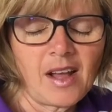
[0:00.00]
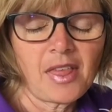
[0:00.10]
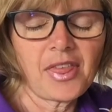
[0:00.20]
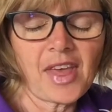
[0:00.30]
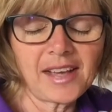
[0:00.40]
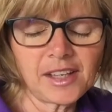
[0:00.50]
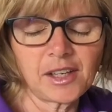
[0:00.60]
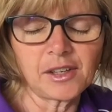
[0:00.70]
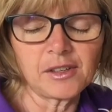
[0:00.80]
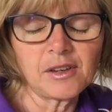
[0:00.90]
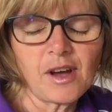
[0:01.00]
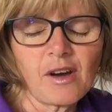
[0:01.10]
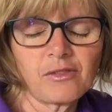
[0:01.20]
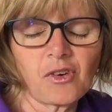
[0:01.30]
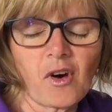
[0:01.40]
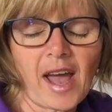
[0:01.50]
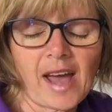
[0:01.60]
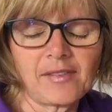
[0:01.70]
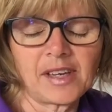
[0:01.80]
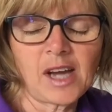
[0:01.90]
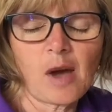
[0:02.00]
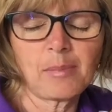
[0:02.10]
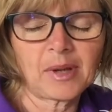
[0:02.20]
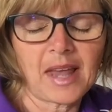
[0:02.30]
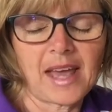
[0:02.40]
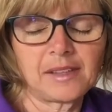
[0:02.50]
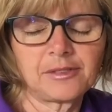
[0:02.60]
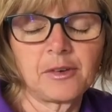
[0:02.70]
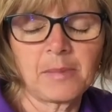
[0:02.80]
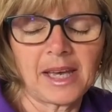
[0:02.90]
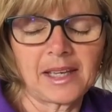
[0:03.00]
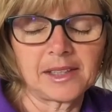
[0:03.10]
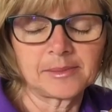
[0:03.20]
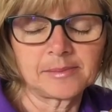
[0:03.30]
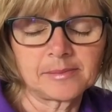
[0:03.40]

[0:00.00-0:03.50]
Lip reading: thank you for having a plan for me.